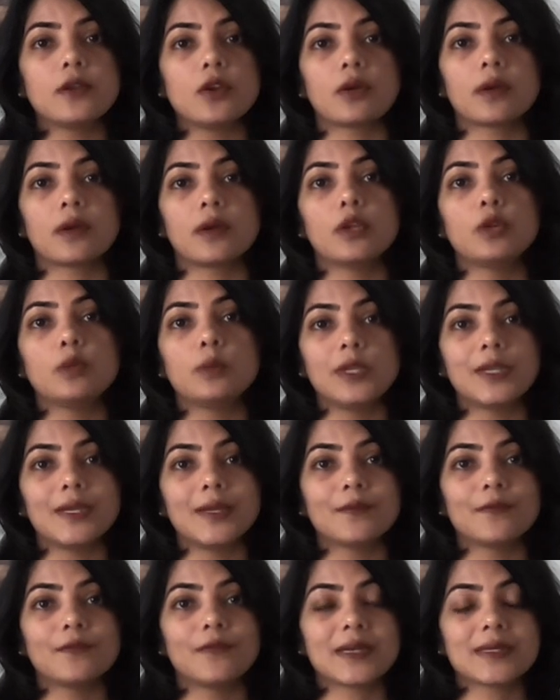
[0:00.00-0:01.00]
your
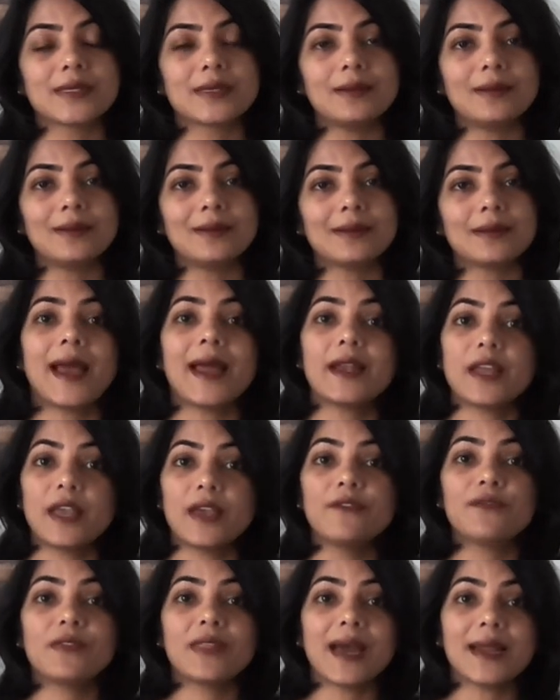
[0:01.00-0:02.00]
aluminium vessel and
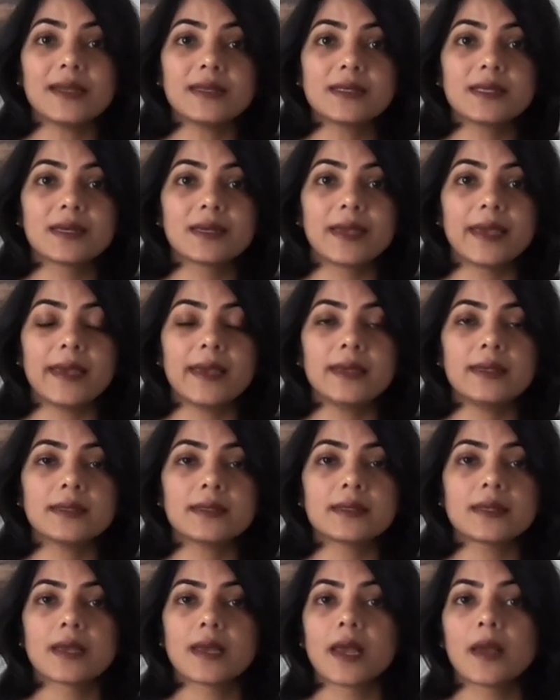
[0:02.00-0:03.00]
if that is the
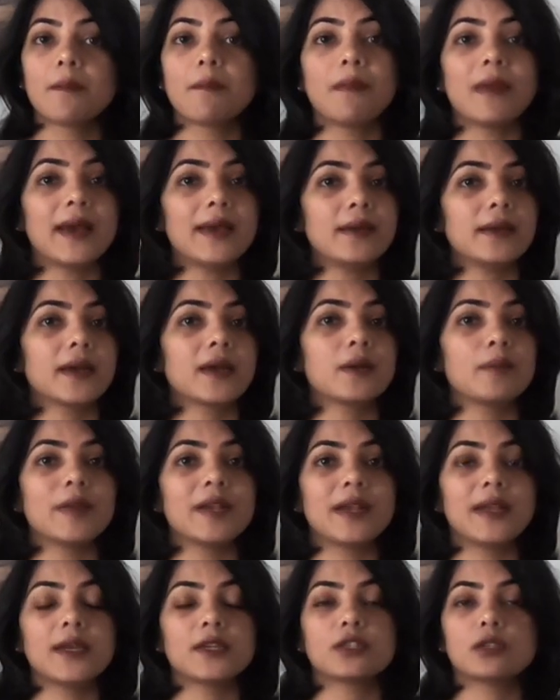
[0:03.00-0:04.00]
case, my
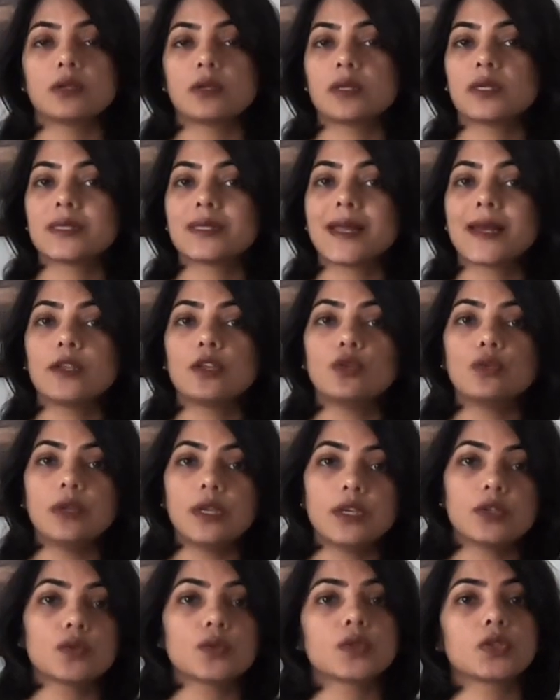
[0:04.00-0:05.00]
recommendation is that you
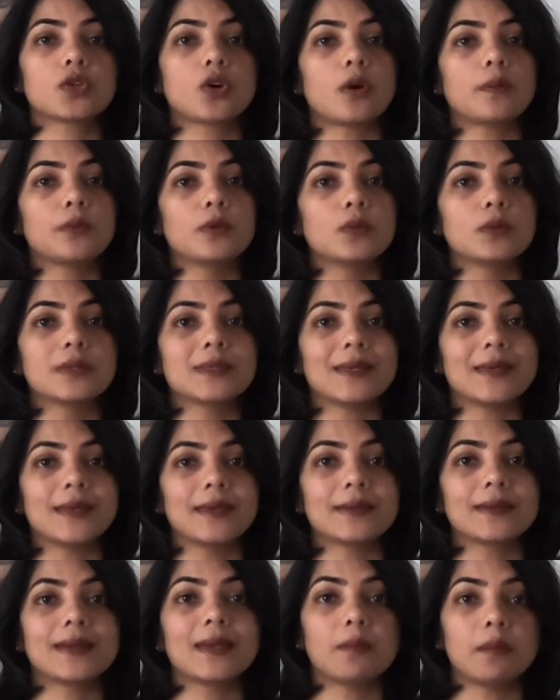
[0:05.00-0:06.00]
need to stop using
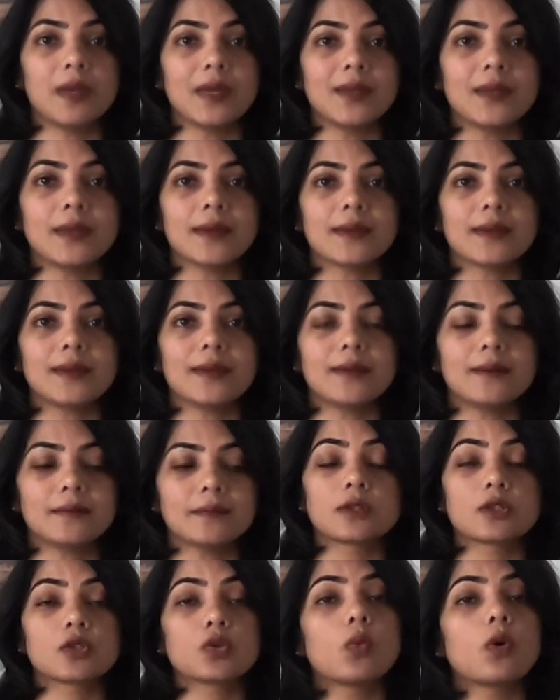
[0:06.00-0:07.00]
it immediately.
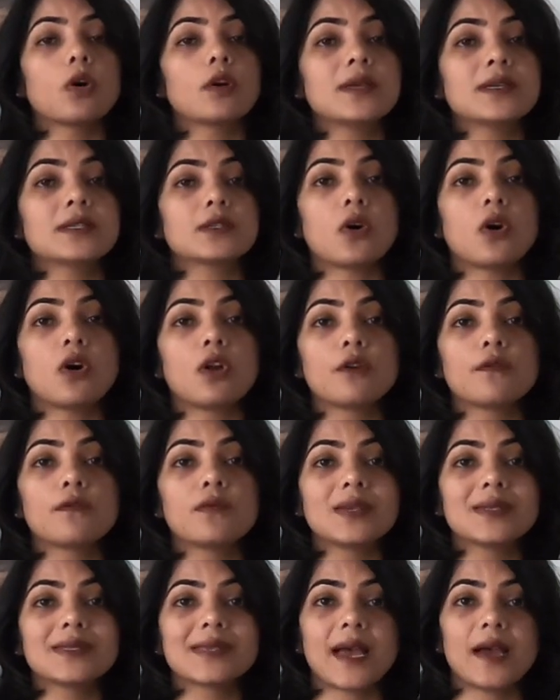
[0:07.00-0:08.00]
So what does all of
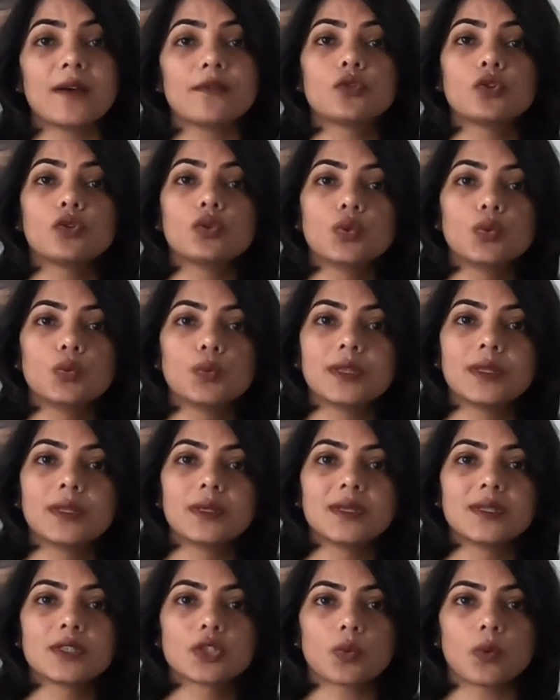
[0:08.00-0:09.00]
this have to do with the
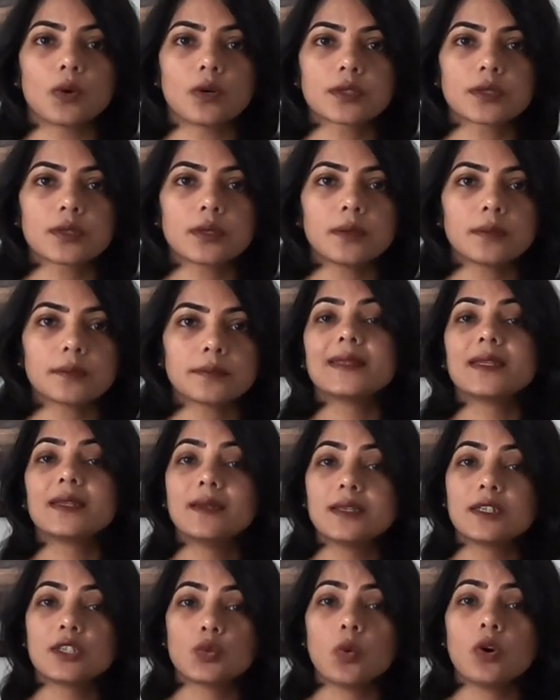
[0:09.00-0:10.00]
dishwasher? The
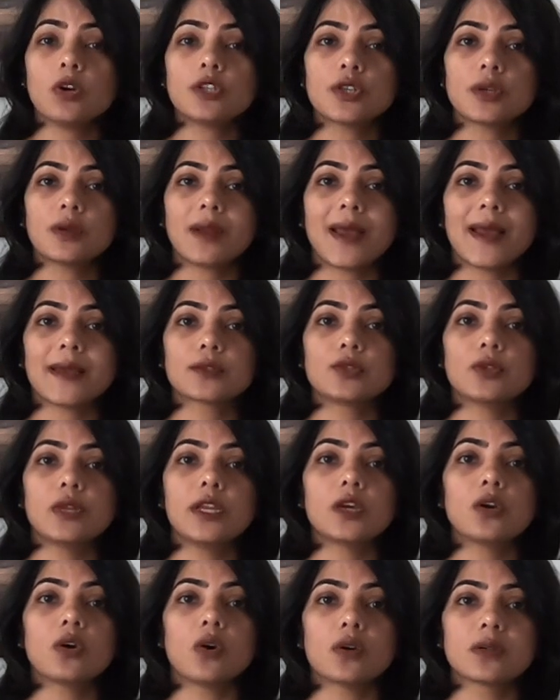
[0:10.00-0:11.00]
dishwasher
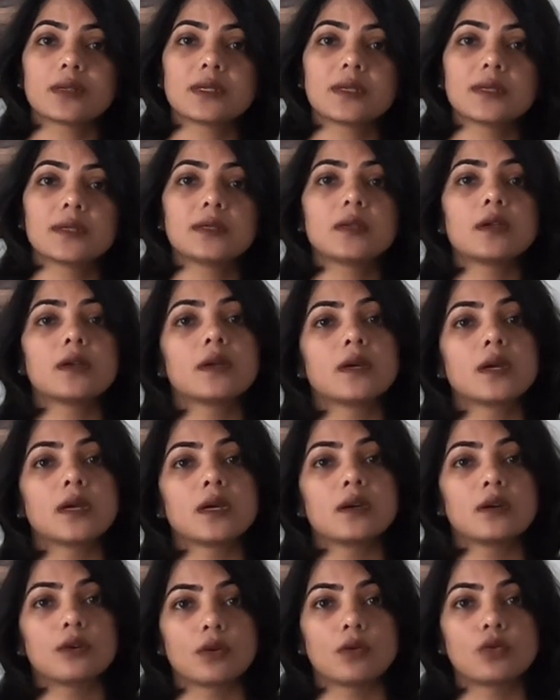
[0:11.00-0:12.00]
actually causes
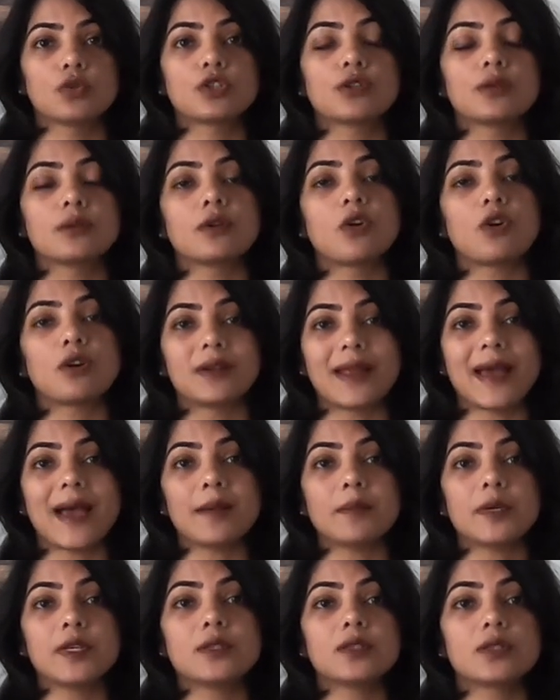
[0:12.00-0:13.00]
corrosion or
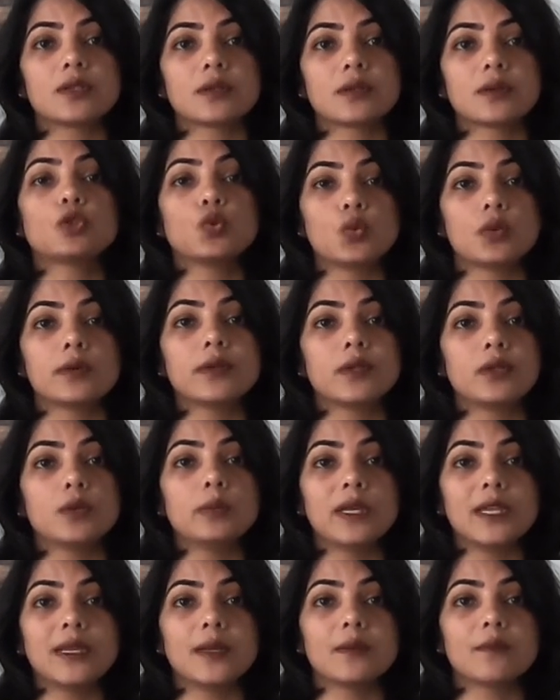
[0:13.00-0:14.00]
damage to
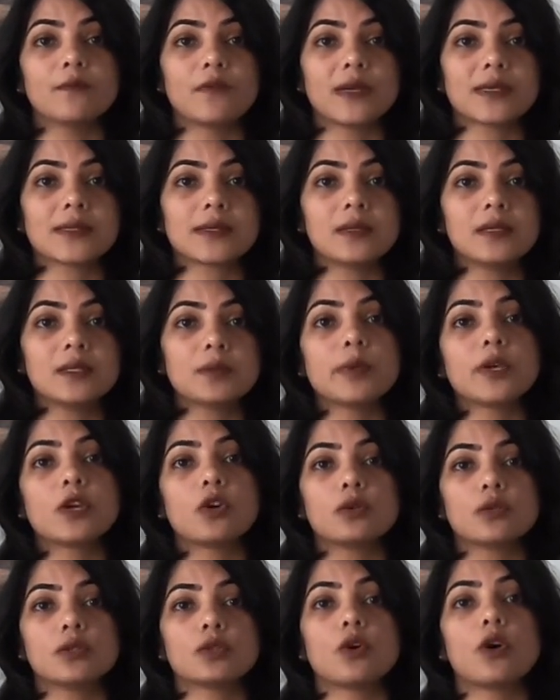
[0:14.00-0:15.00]
aluminium vessels
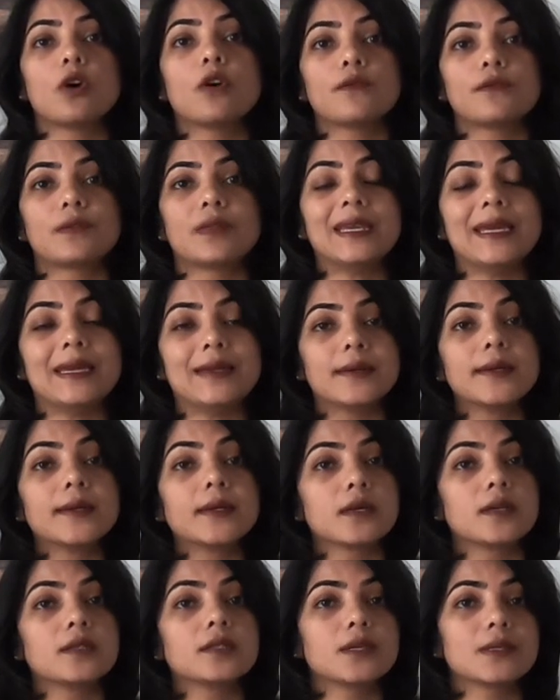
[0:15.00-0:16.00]
because of the
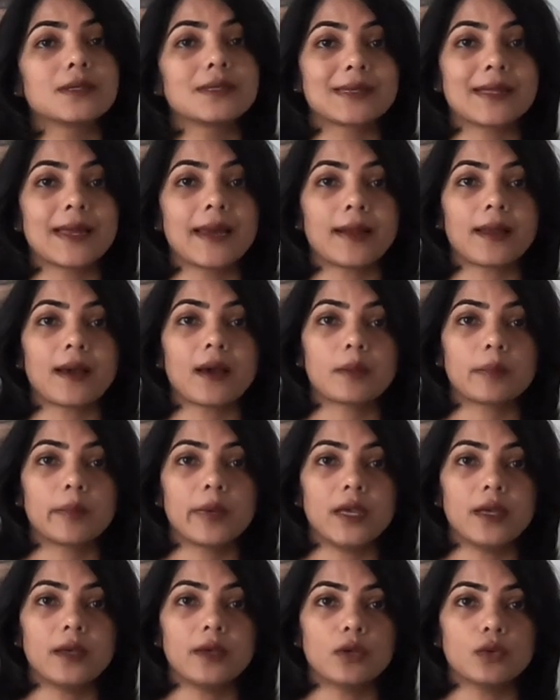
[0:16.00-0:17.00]
detergents that are
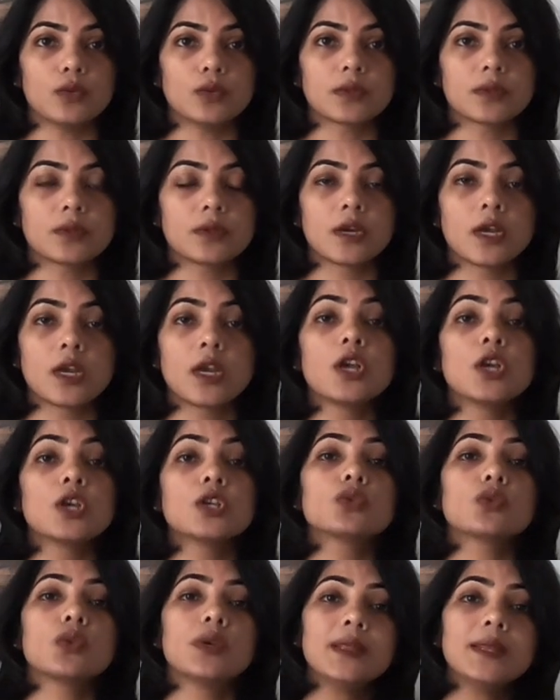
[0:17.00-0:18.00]
being used.
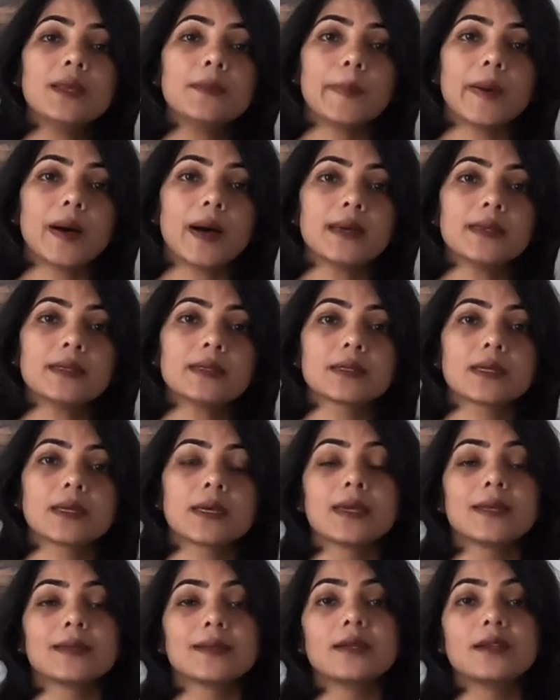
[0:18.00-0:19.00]
So in the past,
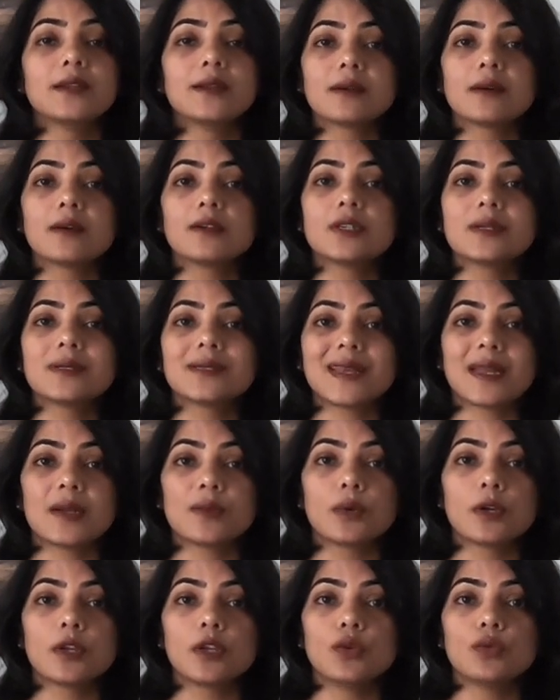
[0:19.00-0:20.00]
the detergents that
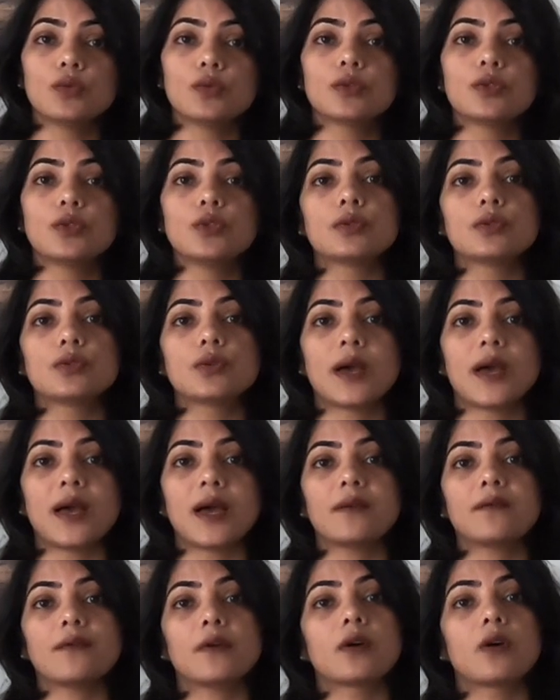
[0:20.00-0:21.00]
were used used to
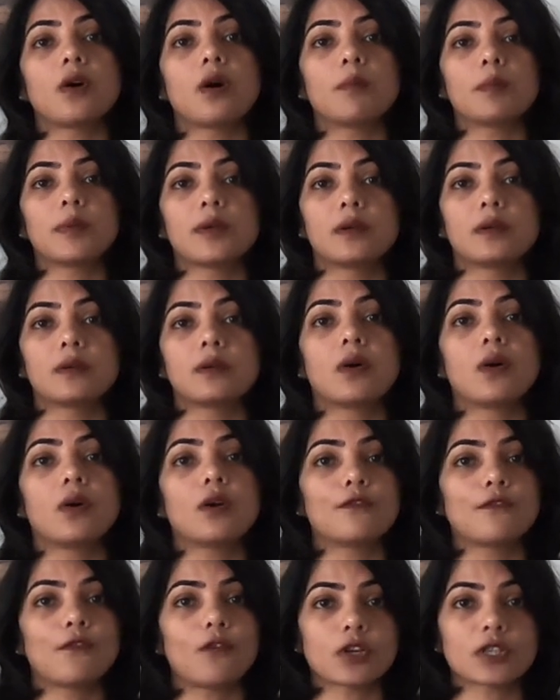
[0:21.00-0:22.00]
have a component
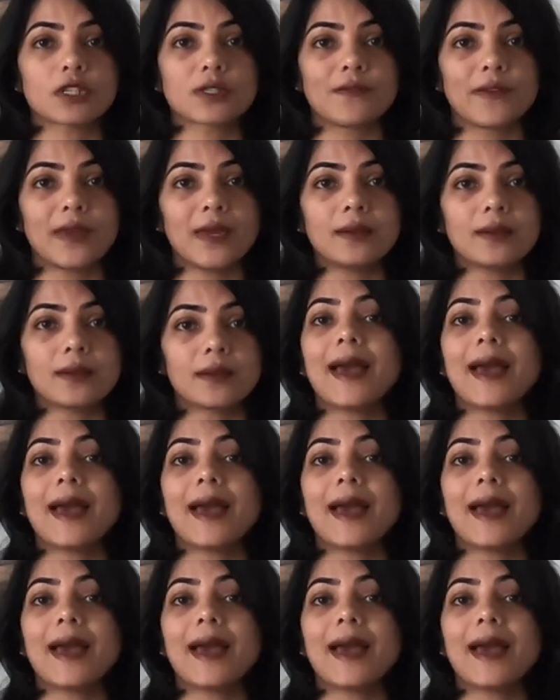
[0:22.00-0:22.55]
called phosphate